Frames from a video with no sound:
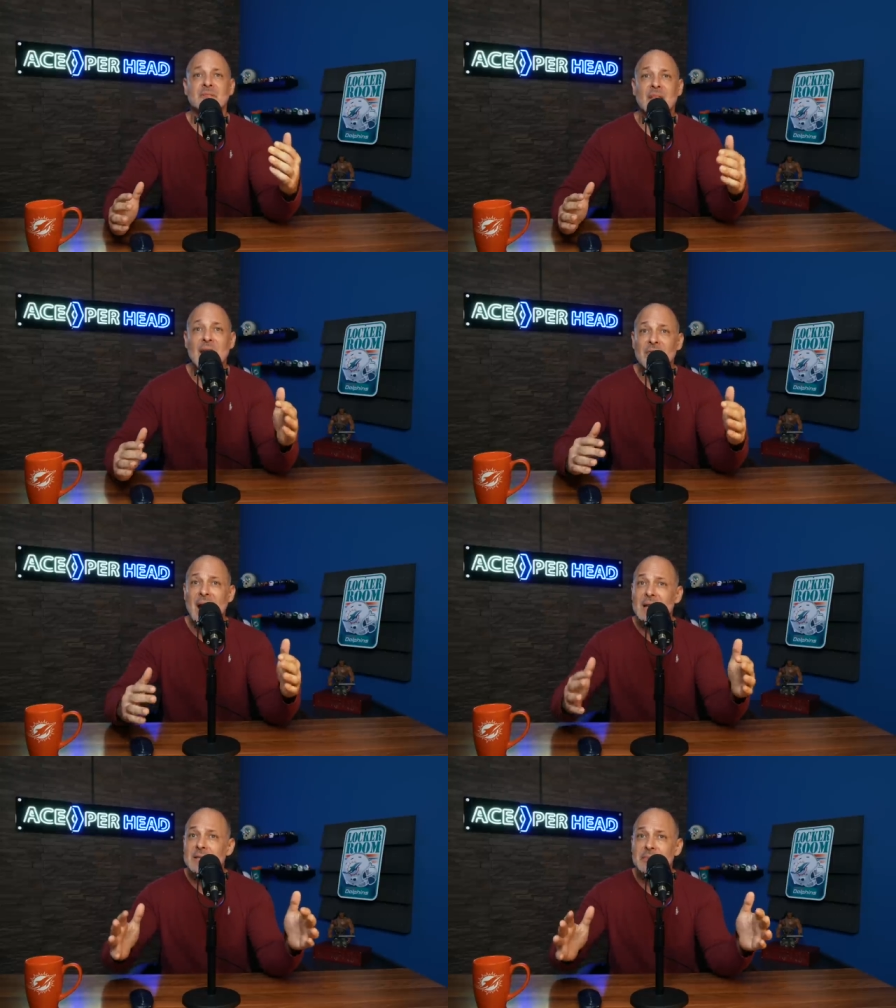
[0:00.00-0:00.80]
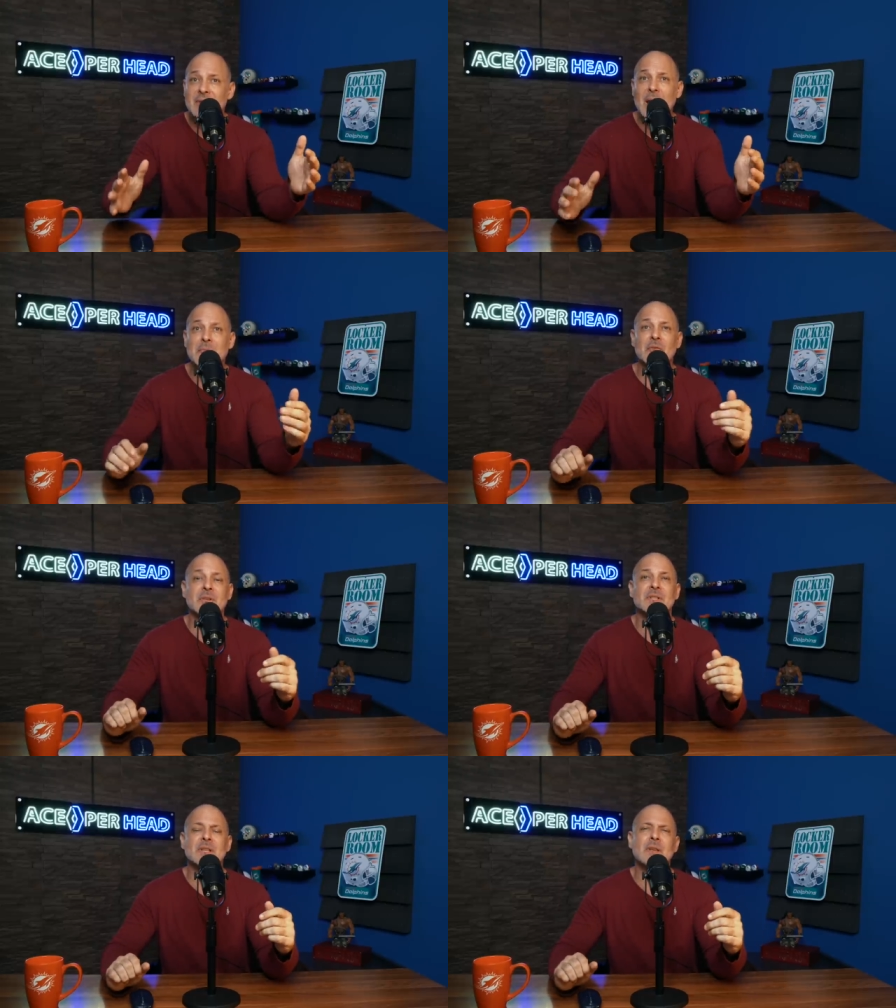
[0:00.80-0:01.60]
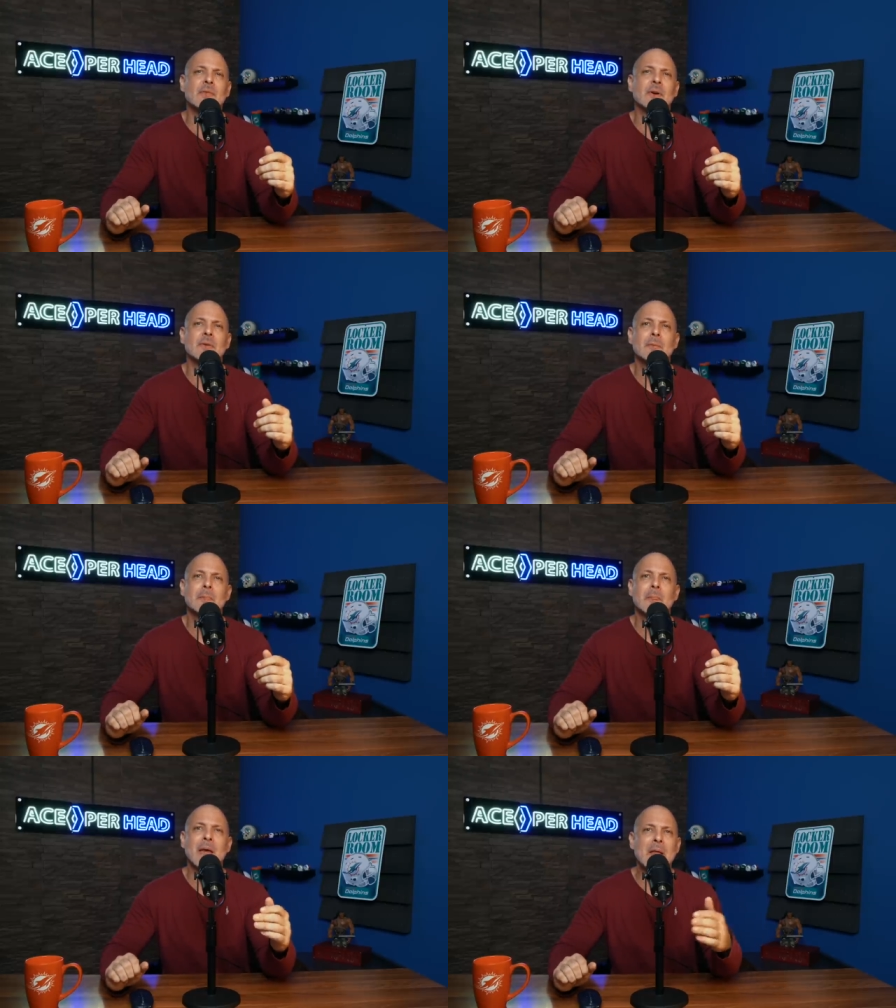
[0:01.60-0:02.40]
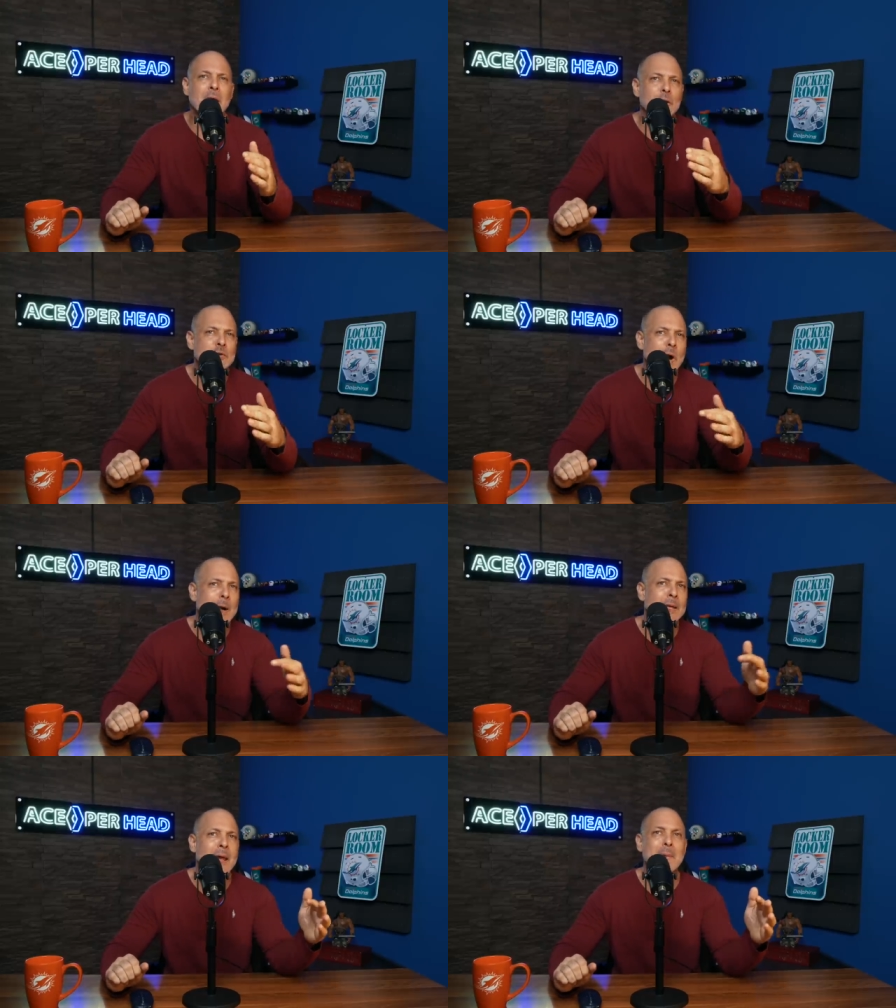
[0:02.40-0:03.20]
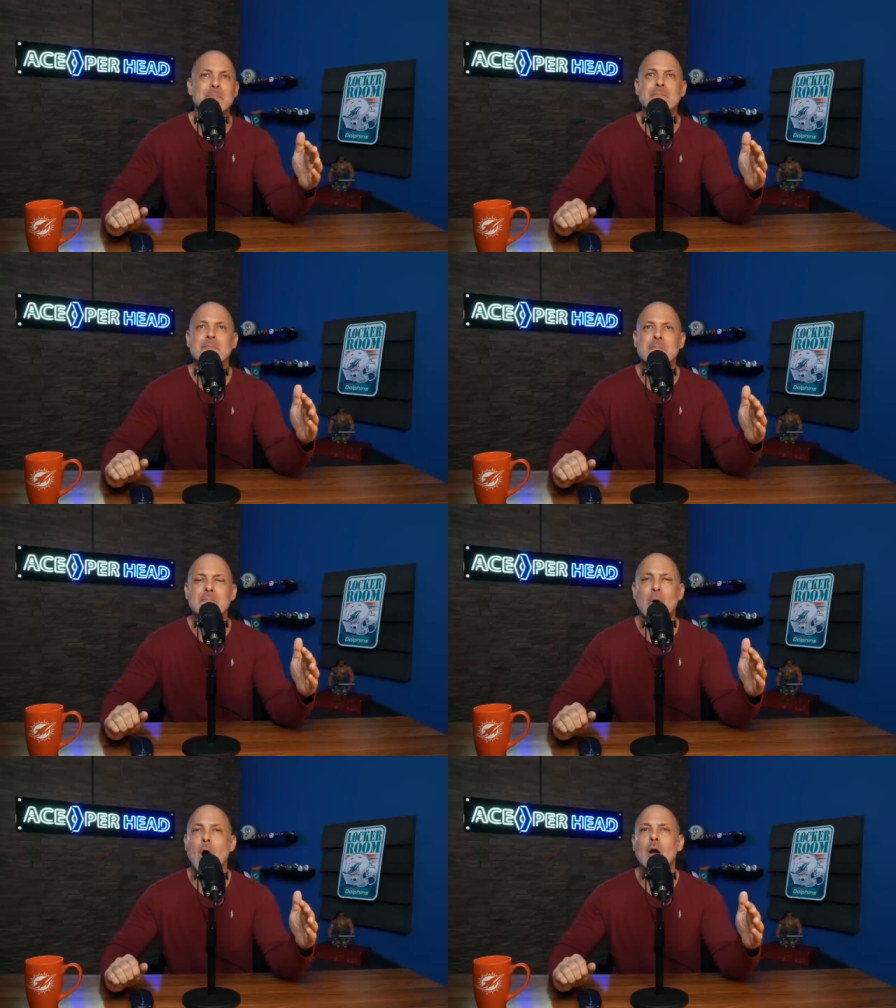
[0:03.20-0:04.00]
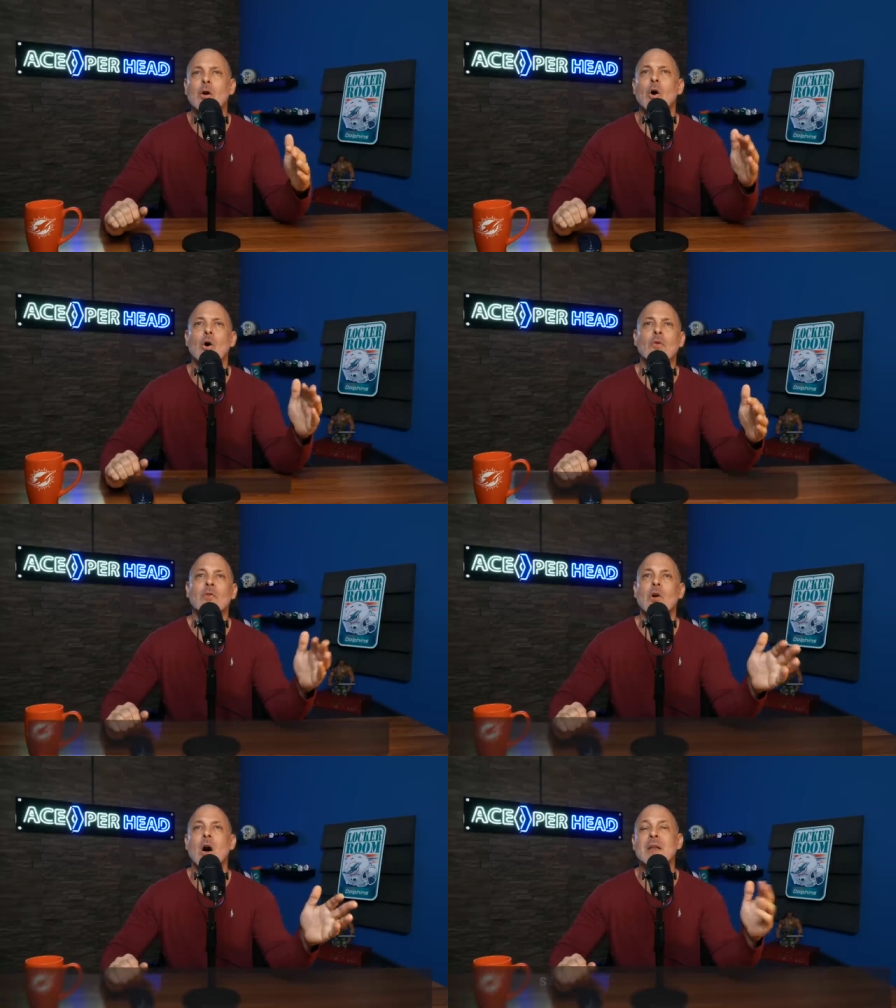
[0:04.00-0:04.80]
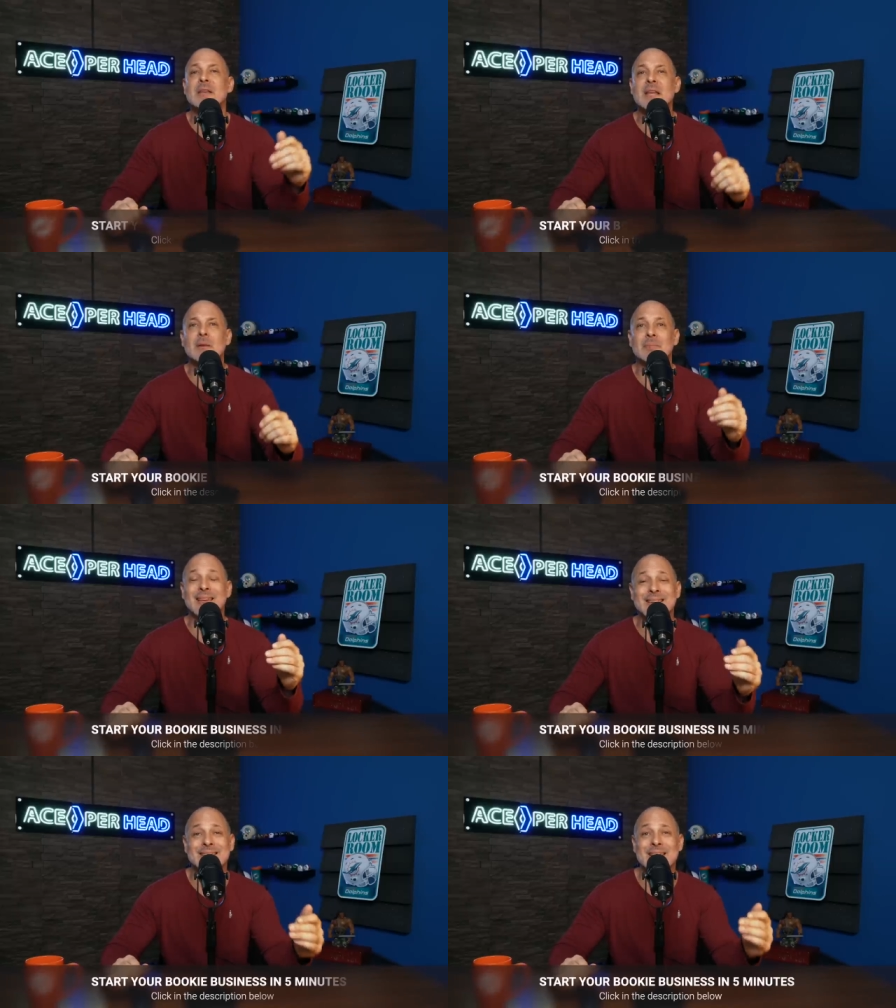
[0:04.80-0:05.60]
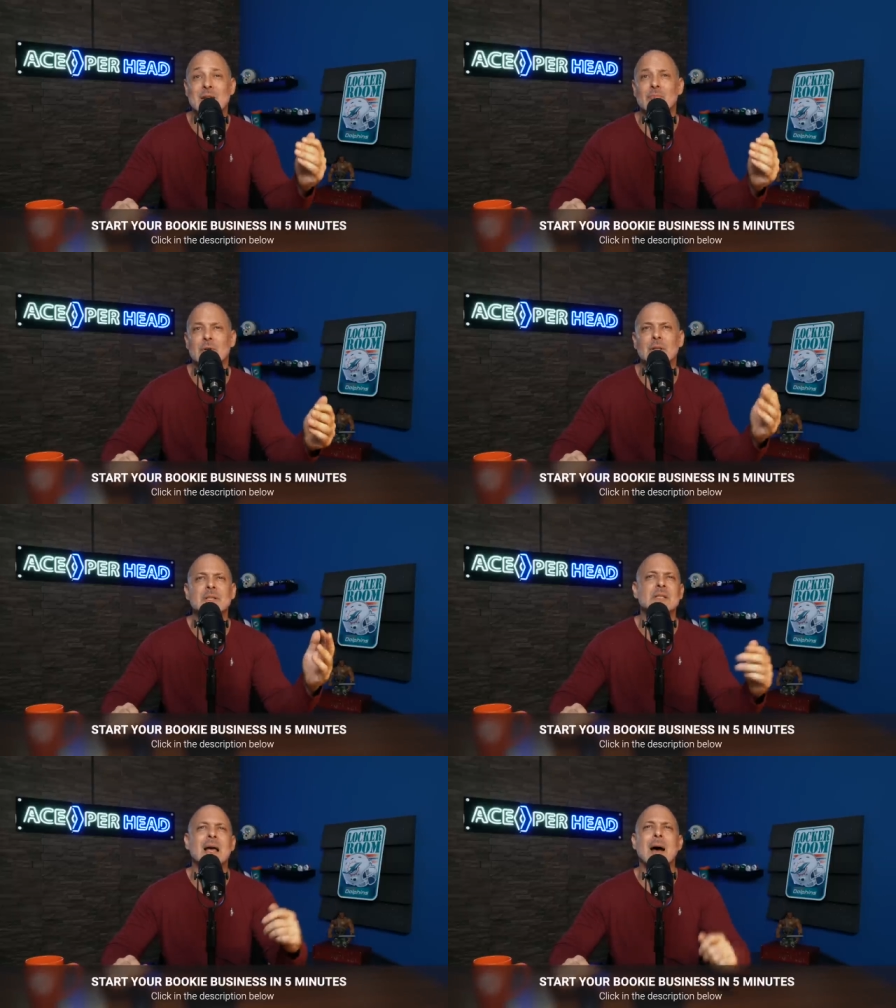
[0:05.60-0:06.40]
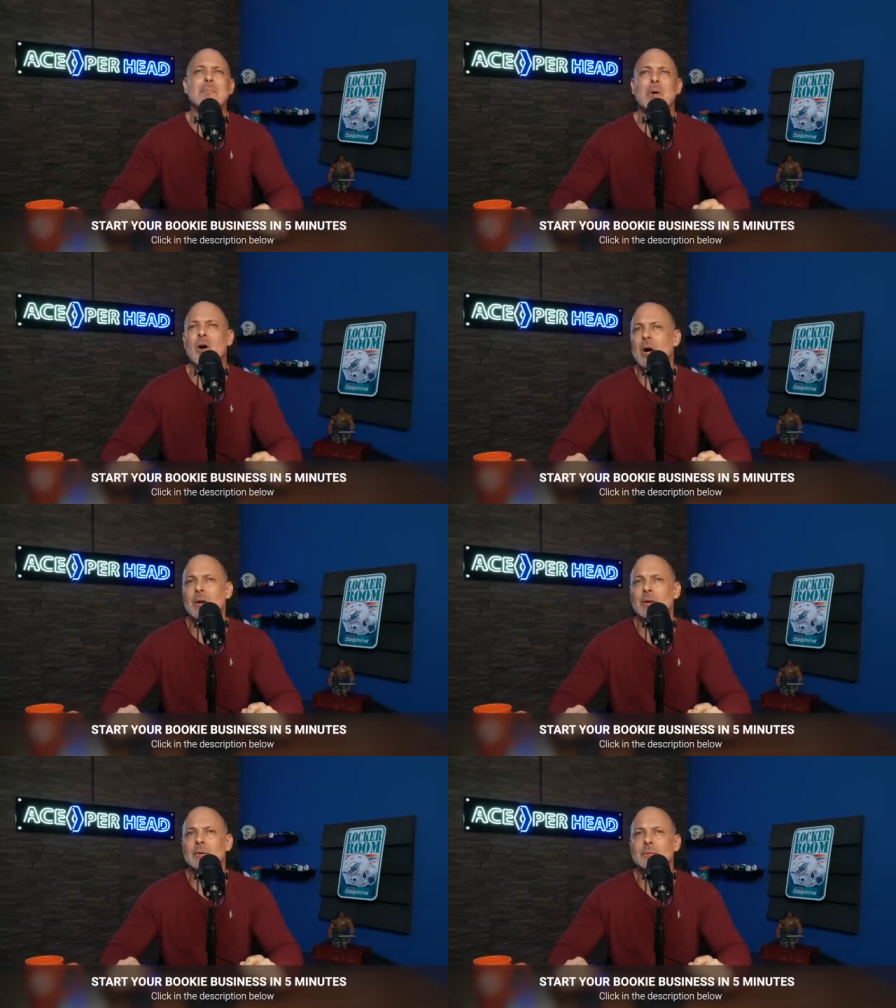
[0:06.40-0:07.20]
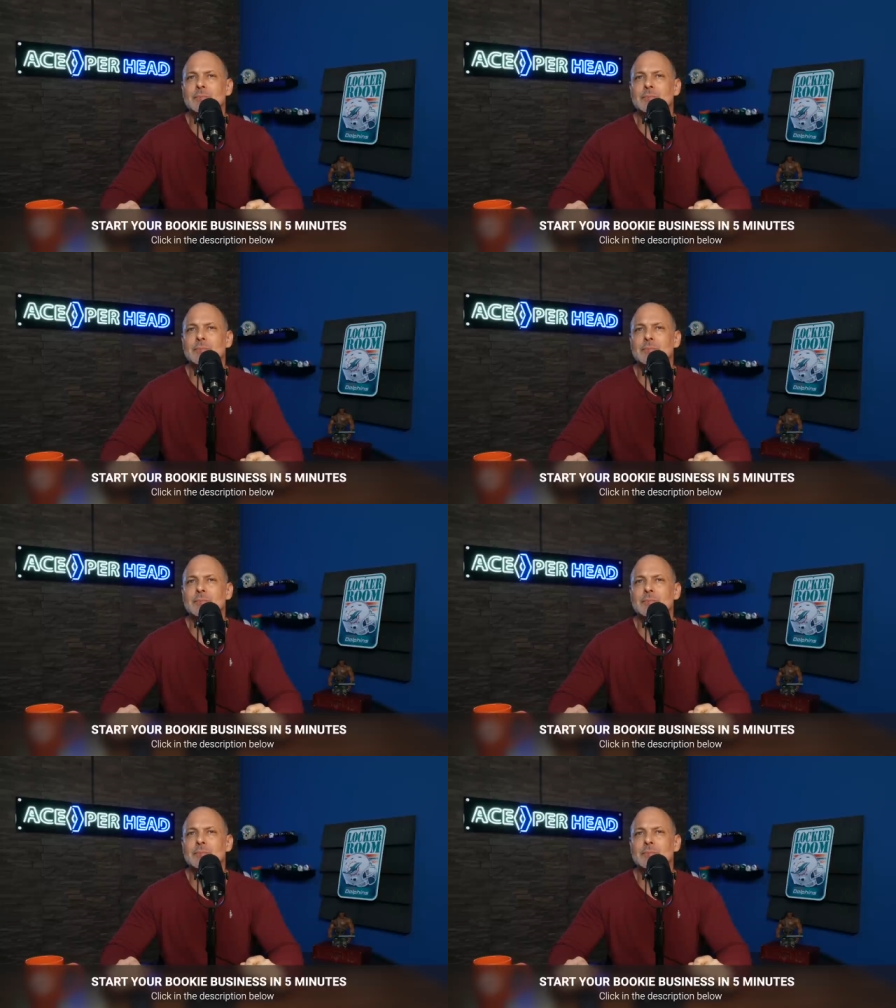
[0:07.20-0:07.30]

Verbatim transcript: they've got some depth at receiver, and they're going to try to get Parker over on Needham. Can Needham really stop Parker?